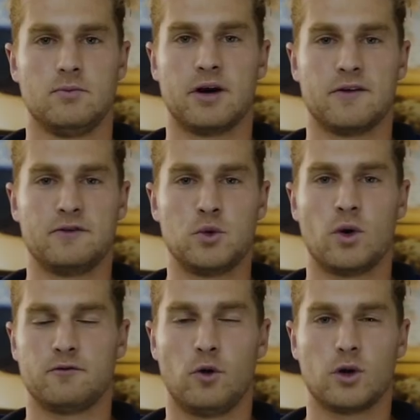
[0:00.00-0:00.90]
But if you
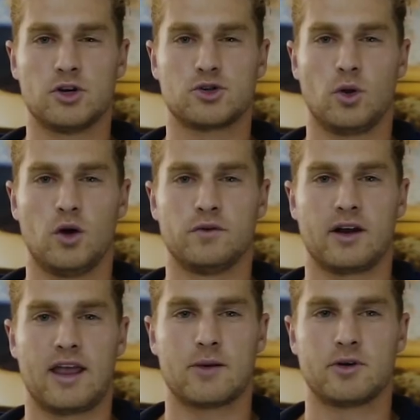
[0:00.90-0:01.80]
want full control over your
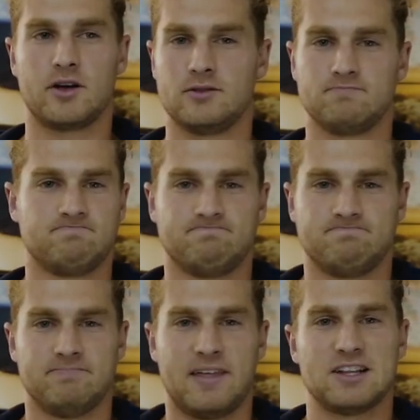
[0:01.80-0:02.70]
camera,
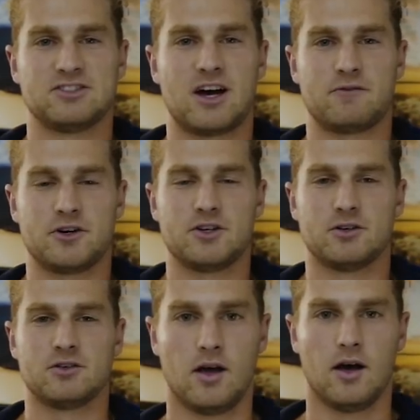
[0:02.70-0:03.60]
then it's not for
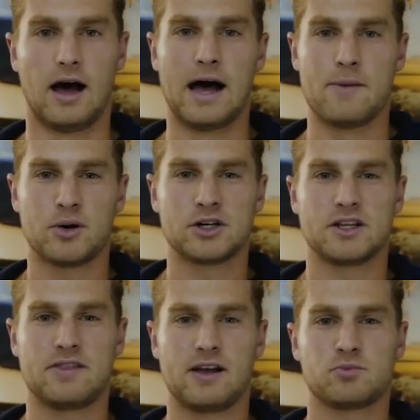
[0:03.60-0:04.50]
you. I
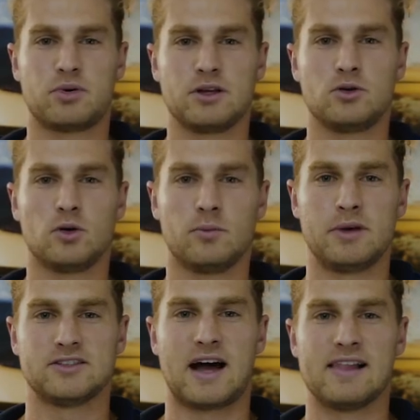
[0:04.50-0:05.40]
personally think it's pretty cool
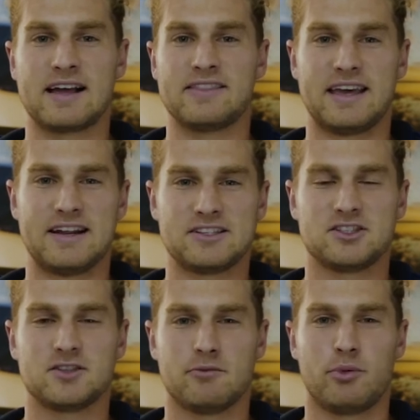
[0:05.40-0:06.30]
because I like the
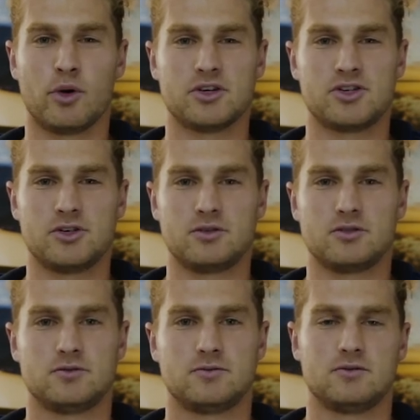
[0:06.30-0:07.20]
innocence of a point and shoot.
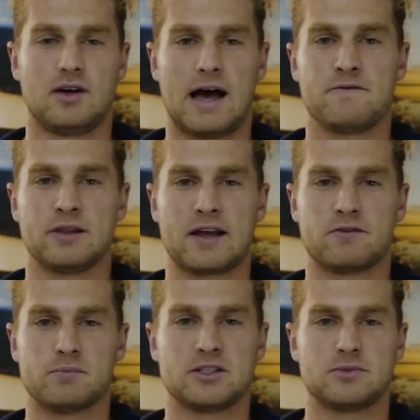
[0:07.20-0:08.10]
I feel like
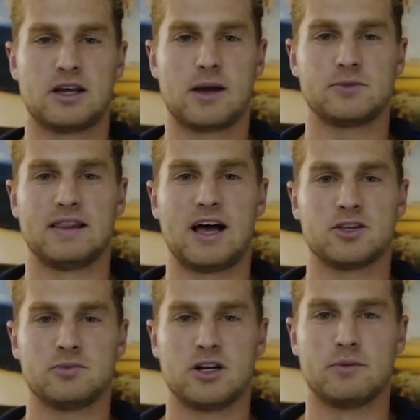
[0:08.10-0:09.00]
for me sometimes it
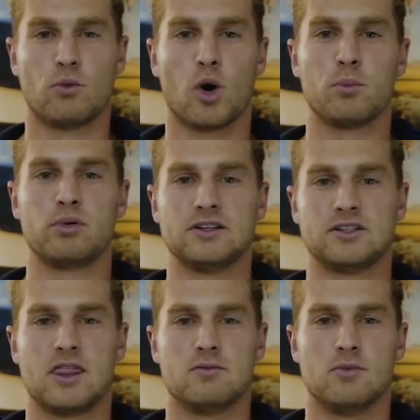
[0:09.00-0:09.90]
allows me to be more
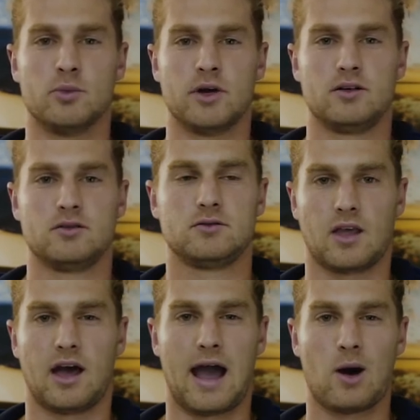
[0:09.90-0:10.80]
present in the moment.
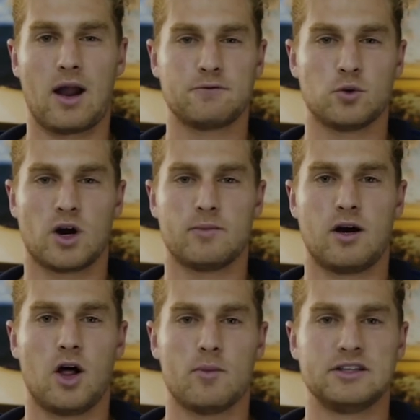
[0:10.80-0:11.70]
I don't have to worry
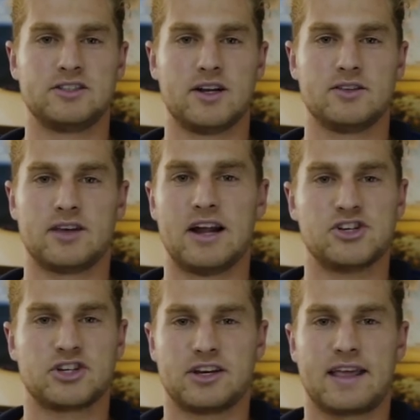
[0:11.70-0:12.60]
about all of my settings and I
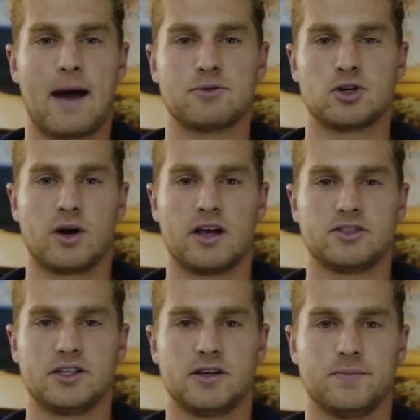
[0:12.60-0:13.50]
just get to capture what I
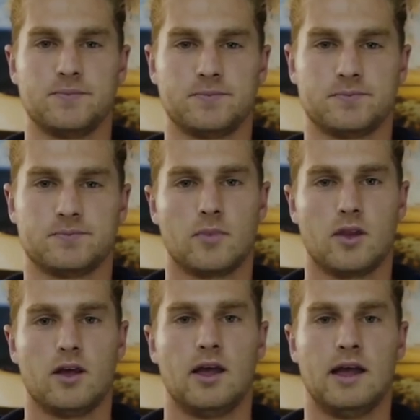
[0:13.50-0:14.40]
see
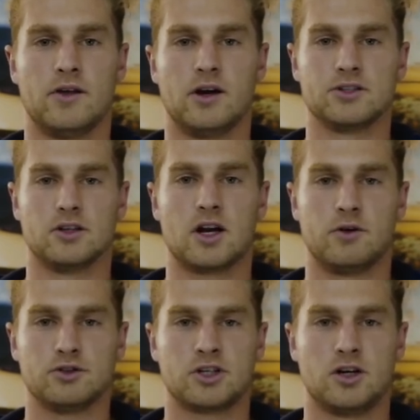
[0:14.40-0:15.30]
and there is a lot of
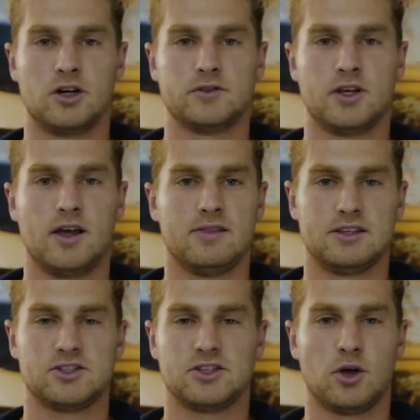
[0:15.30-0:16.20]
alternatives.
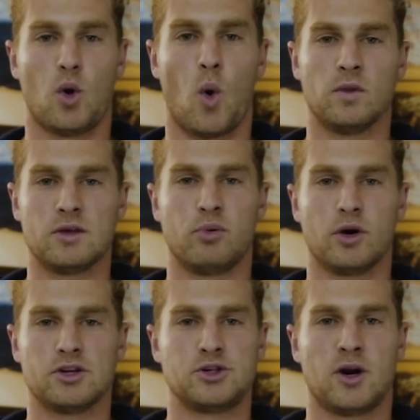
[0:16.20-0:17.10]
This isn't the only
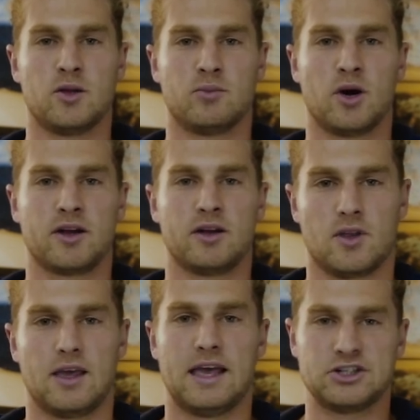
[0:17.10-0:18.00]
point and shoot on the
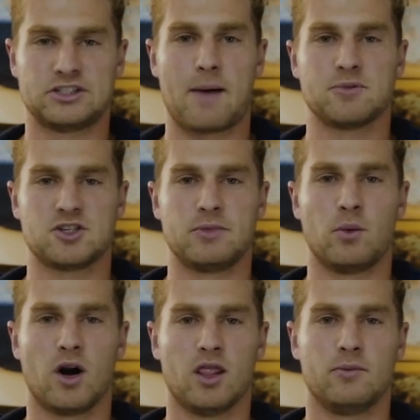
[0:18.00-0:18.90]
market. It just happens to be
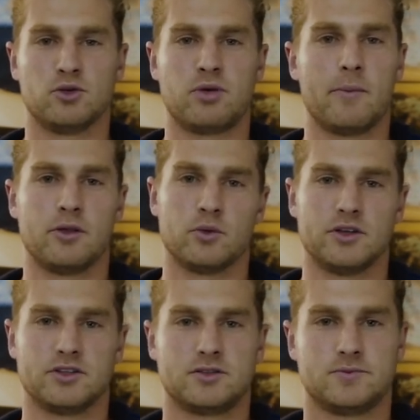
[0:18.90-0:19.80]
one of the most popular
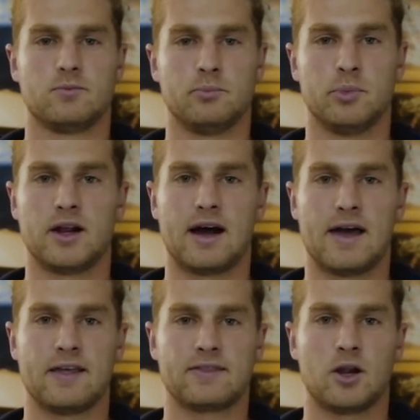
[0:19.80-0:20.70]
ones. But I
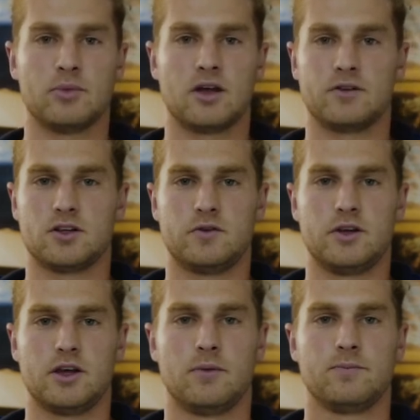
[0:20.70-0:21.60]
think that'll be it for this
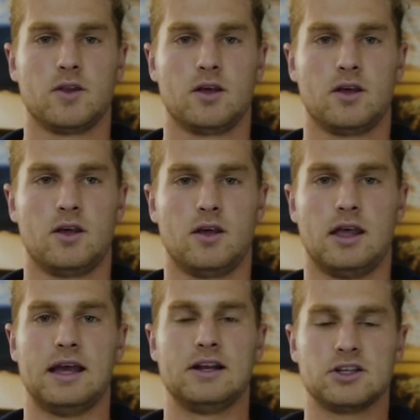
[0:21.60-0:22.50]
video.
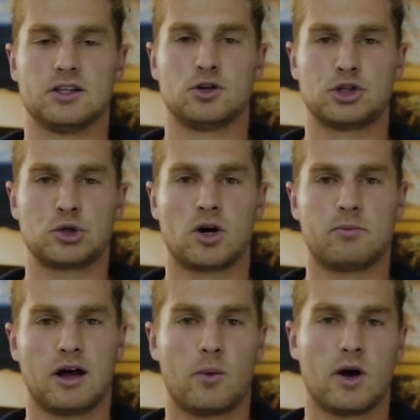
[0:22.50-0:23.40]
It is a little shorter,
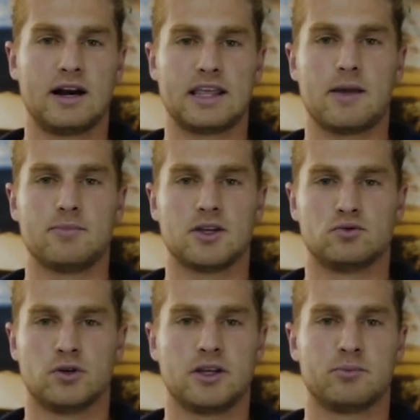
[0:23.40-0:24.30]
but I wanted to keep this
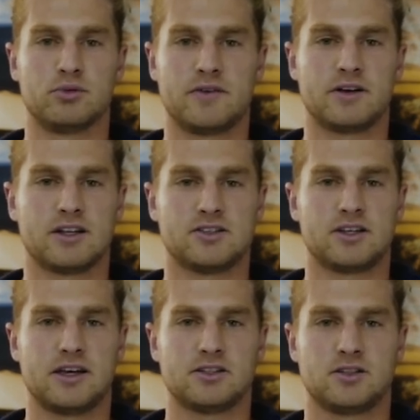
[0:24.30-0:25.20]
really brief and
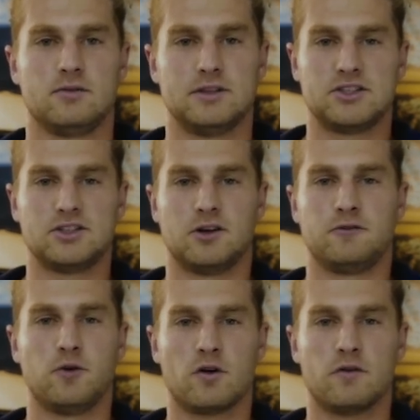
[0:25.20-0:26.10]
concise. This isn't a
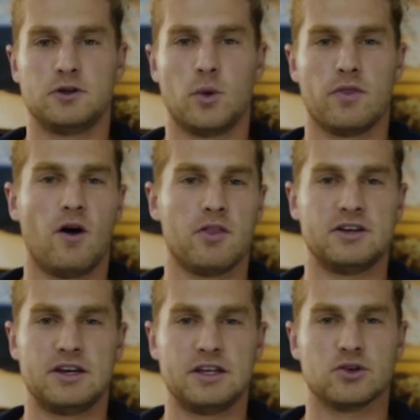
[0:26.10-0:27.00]
full review with all the
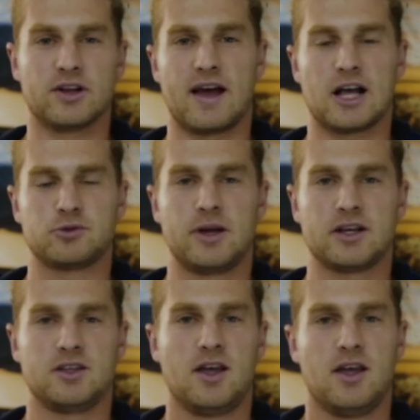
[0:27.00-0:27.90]
nitty gritty aspects.